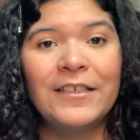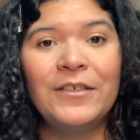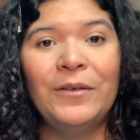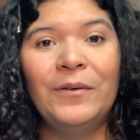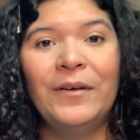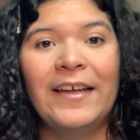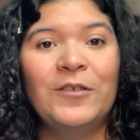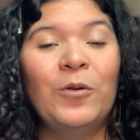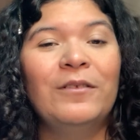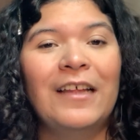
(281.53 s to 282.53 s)
to get
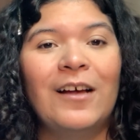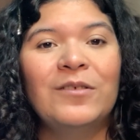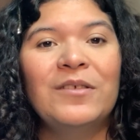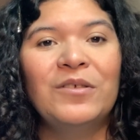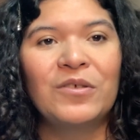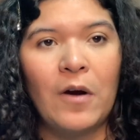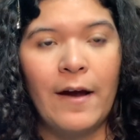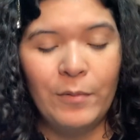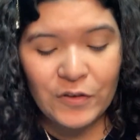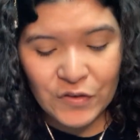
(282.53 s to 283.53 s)
to 1,000
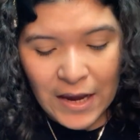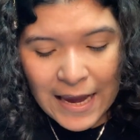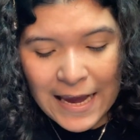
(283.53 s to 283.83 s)
subscribers.